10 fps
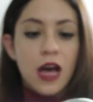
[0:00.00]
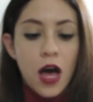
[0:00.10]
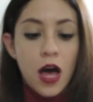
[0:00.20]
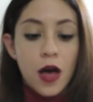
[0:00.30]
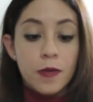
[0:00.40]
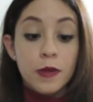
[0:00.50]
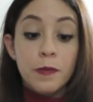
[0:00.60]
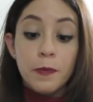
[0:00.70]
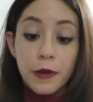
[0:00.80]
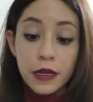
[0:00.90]
Um, the
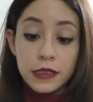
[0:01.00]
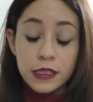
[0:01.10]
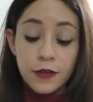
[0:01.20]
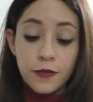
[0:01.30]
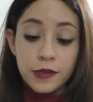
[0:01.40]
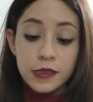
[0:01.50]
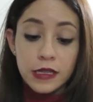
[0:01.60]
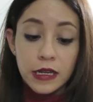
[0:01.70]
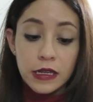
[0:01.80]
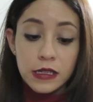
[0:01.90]
big difference
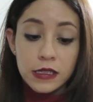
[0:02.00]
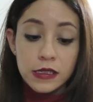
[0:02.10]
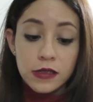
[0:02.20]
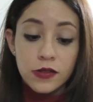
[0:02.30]
is